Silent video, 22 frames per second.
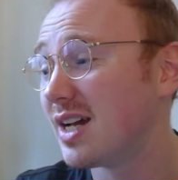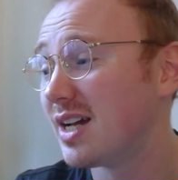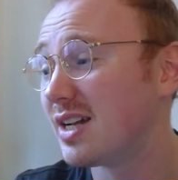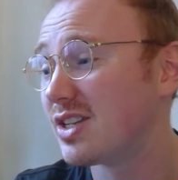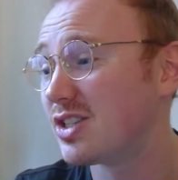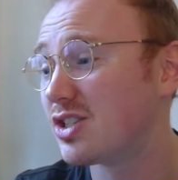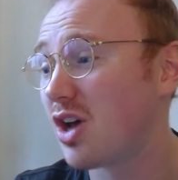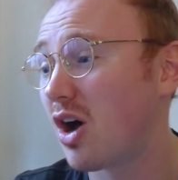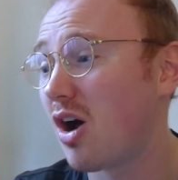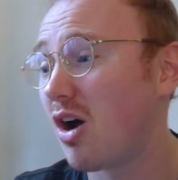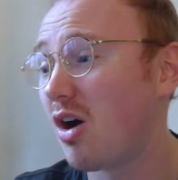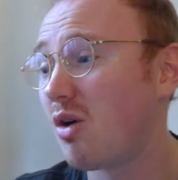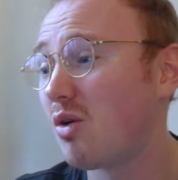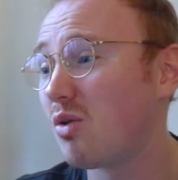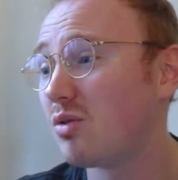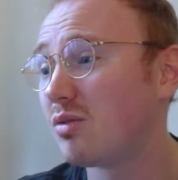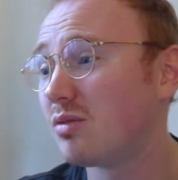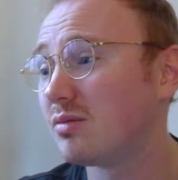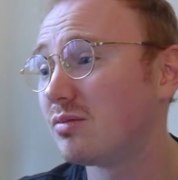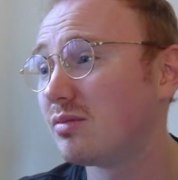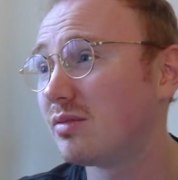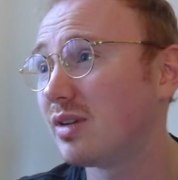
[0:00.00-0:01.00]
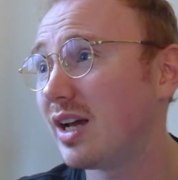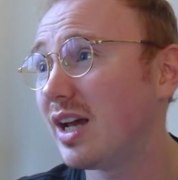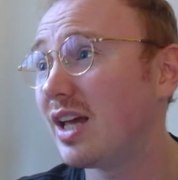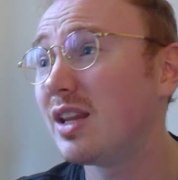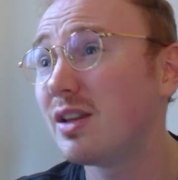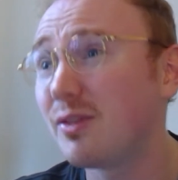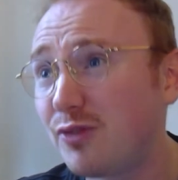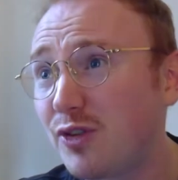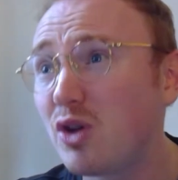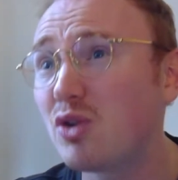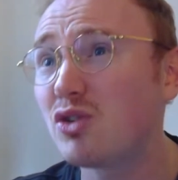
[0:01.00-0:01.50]
So in
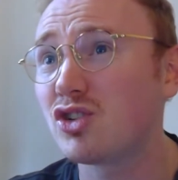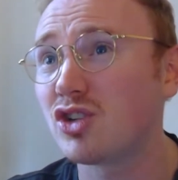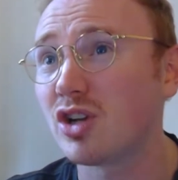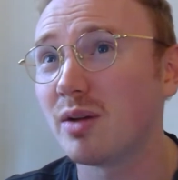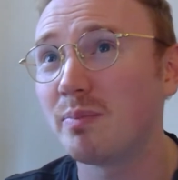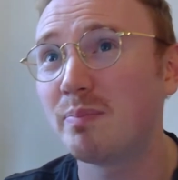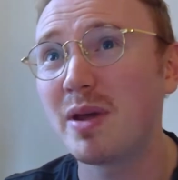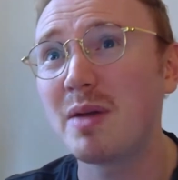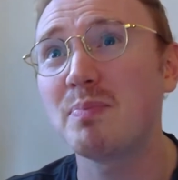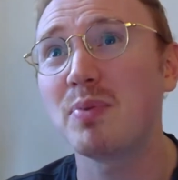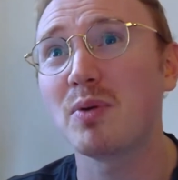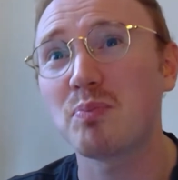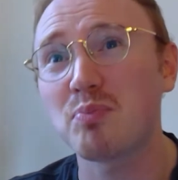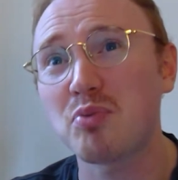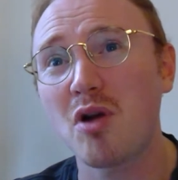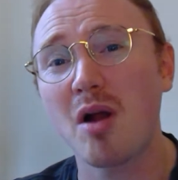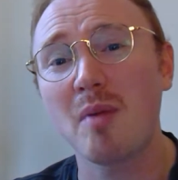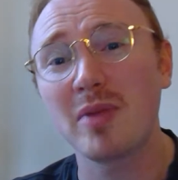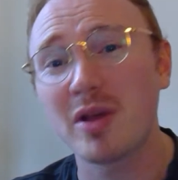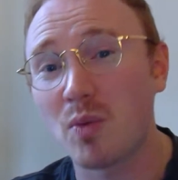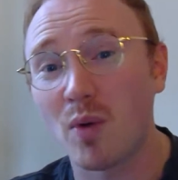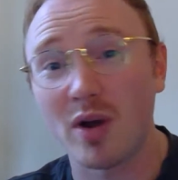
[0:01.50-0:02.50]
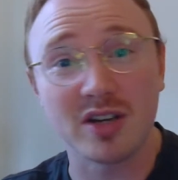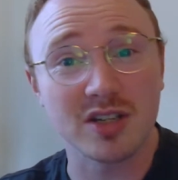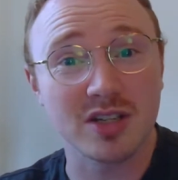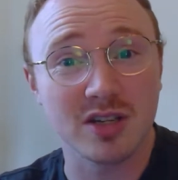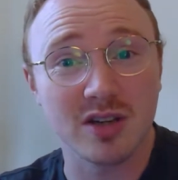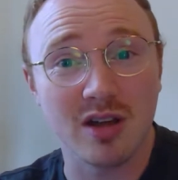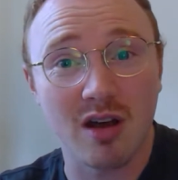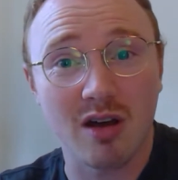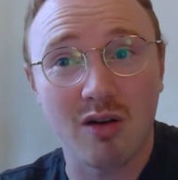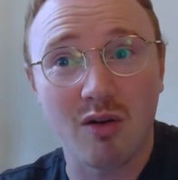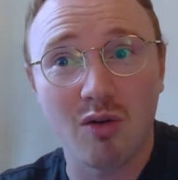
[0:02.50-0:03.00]
the future, people probably want to
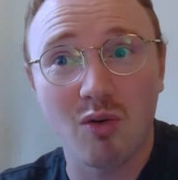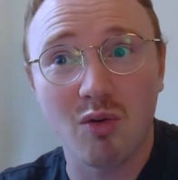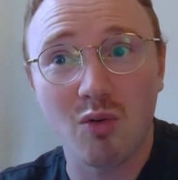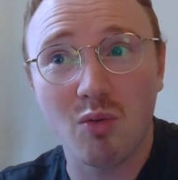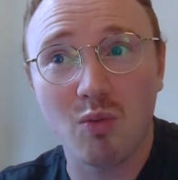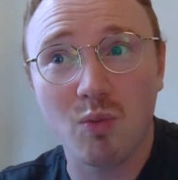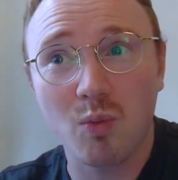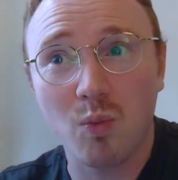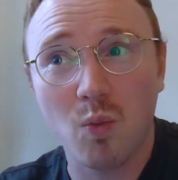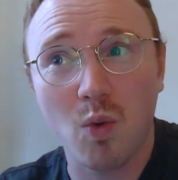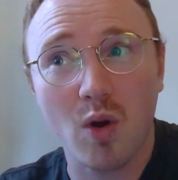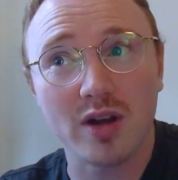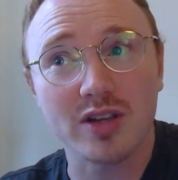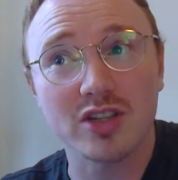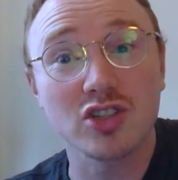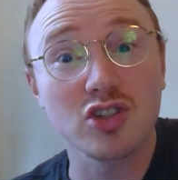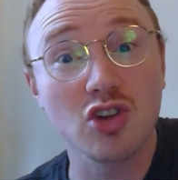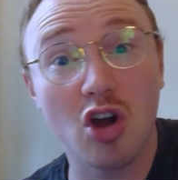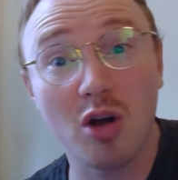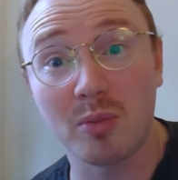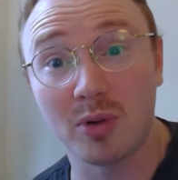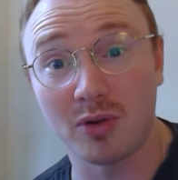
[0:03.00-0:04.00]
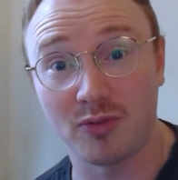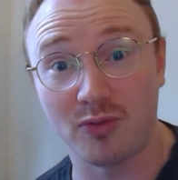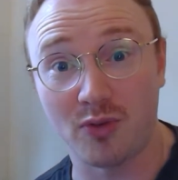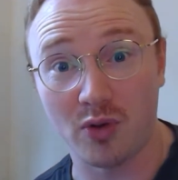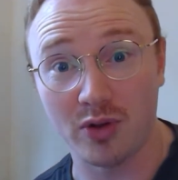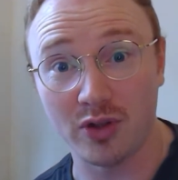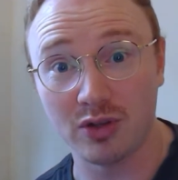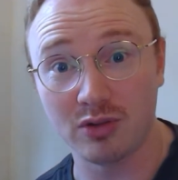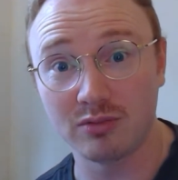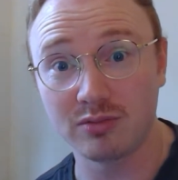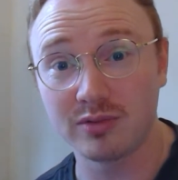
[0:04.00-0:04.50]
know what's normal for
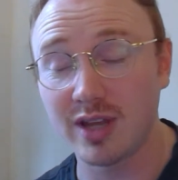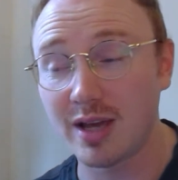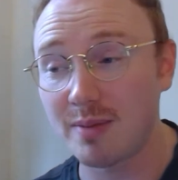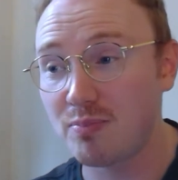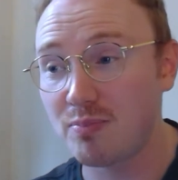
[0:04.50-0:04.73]
you. They